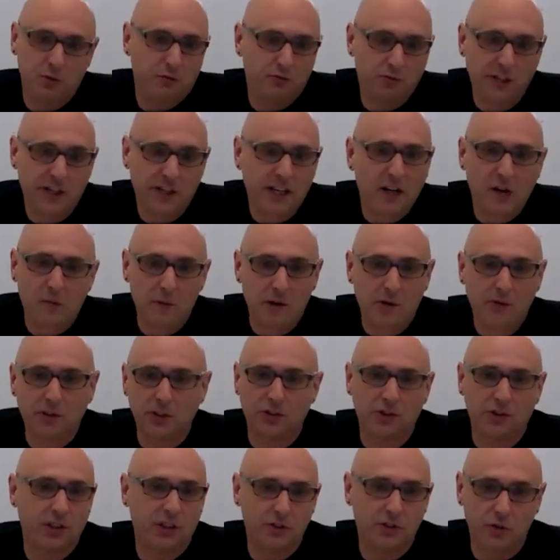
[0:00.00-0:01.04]
You forget
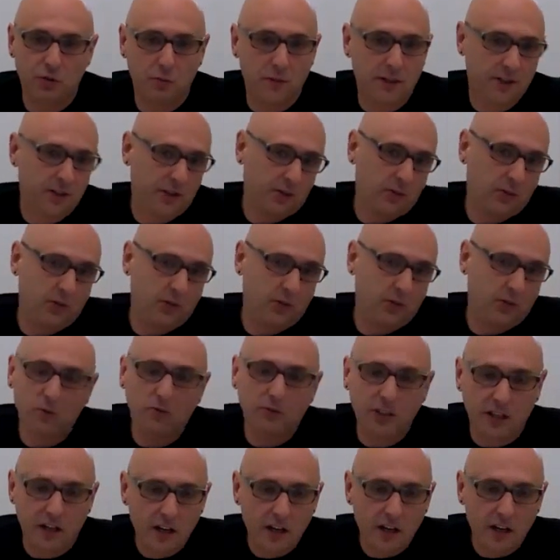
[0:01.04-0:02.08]
about this and you basically
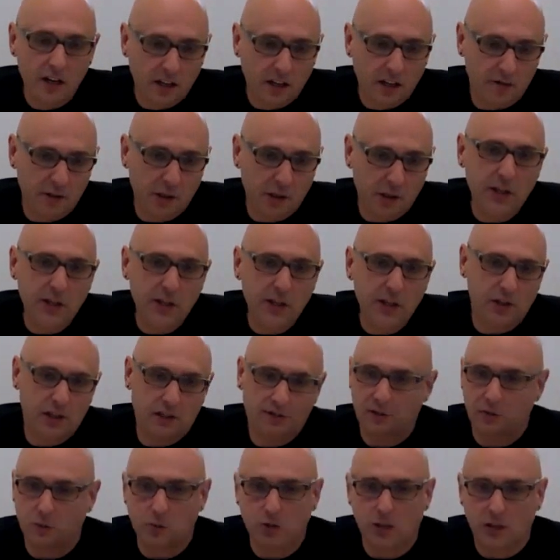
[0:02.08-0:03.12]
remove the configuration
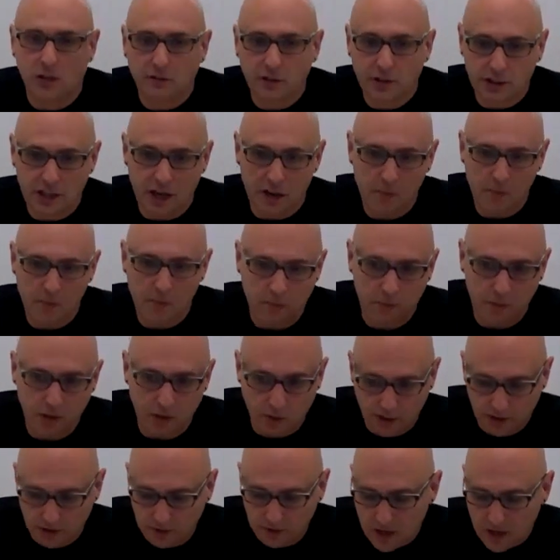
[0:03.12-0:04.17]
after whatever timeout
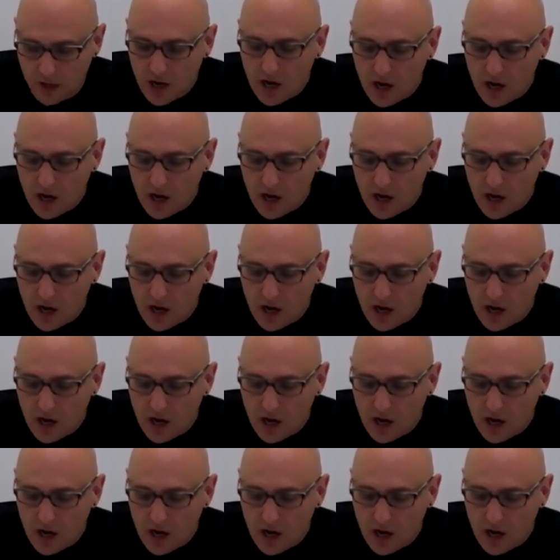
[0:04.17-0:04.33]
period.